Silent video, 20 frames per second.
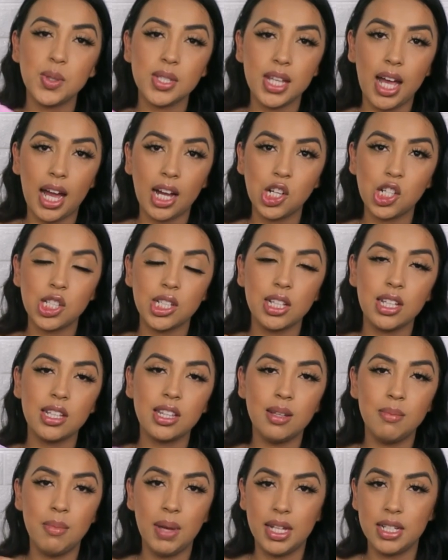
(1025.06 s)
was actually in
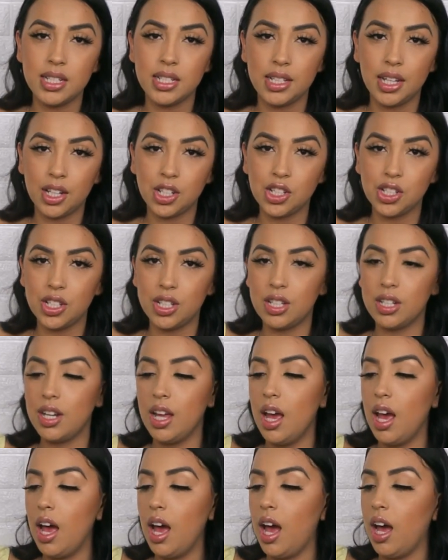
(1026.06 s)
the men's section.
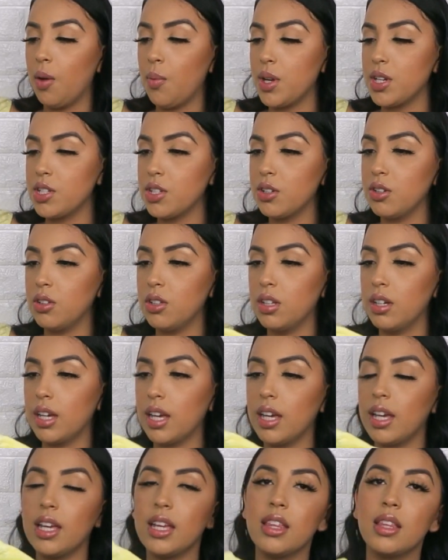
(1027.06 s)
I went to go
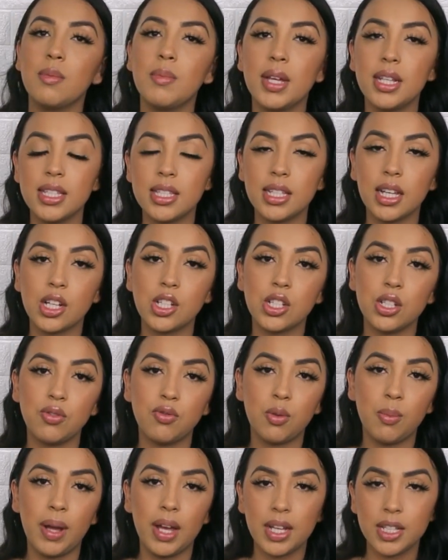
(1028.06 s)
look in the men's section
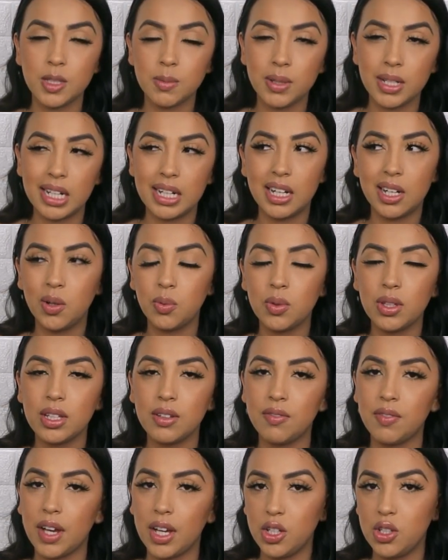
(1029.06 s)
for my husband and I didn't
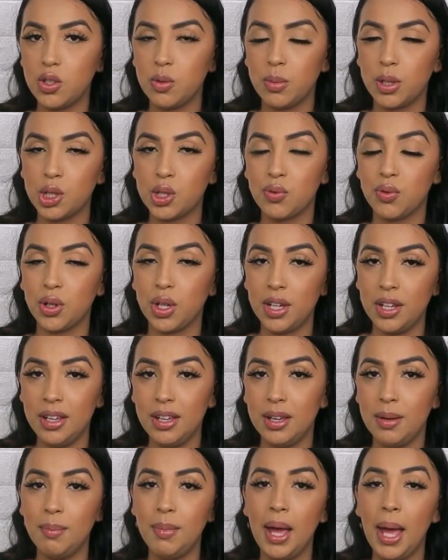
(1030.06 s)
really find too much for
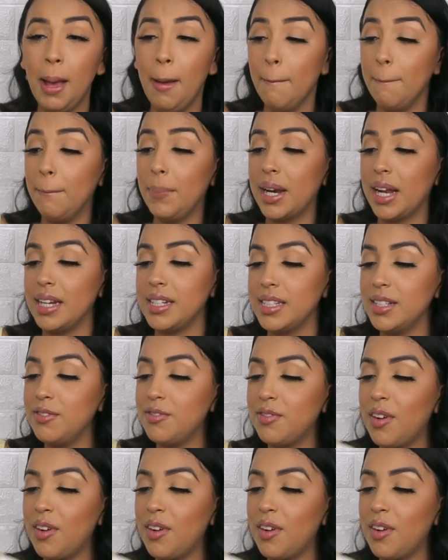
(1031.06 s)
him, but I did